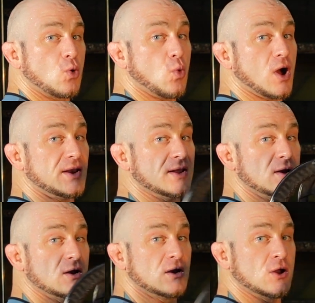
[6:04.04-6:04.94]
1.
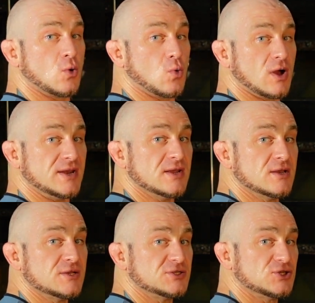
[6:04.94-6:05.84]
1,
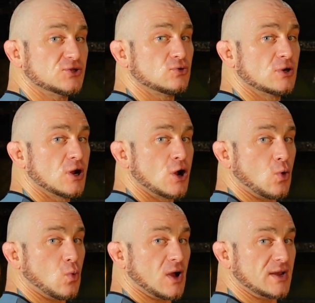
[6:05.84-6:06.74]
2,
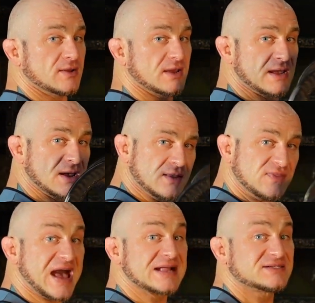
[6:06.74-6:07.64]
1.
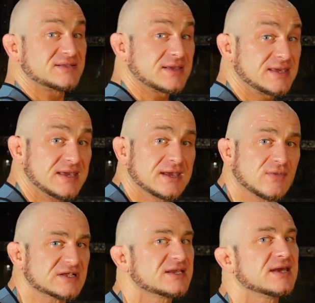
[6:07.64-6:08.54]
That's the key on
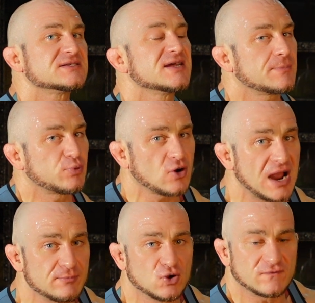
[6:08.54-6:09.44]
this. Again, it's not a
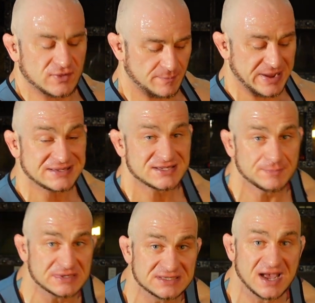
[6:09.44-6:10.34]
prime mover. The
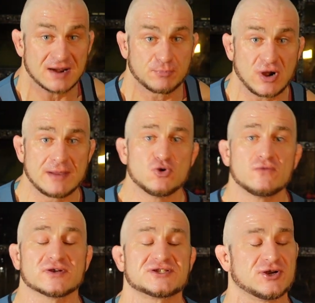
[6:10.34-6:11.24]
bicep is not a prime
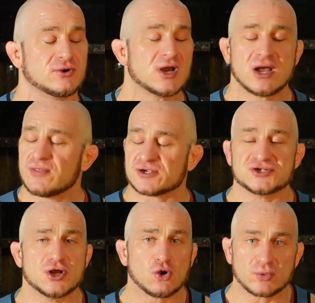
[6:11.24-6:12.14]
mover, so there's
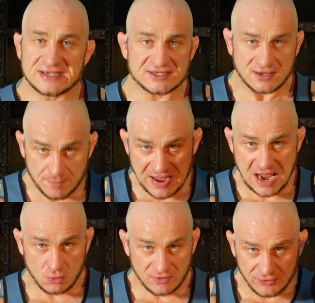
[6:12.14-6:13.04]
no reason to
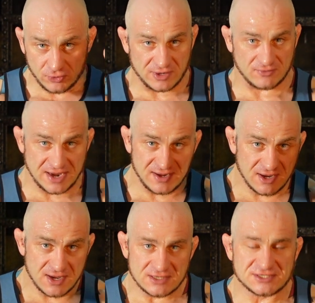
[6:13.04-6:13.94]
power through it, right?
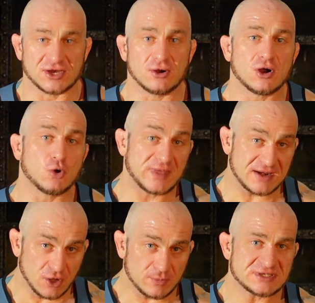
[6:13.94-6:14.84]
So hope that
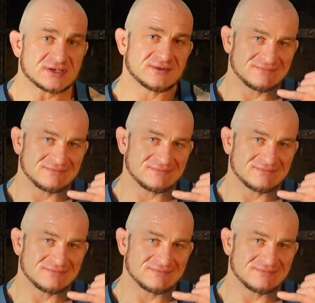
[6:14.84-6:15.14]
helps.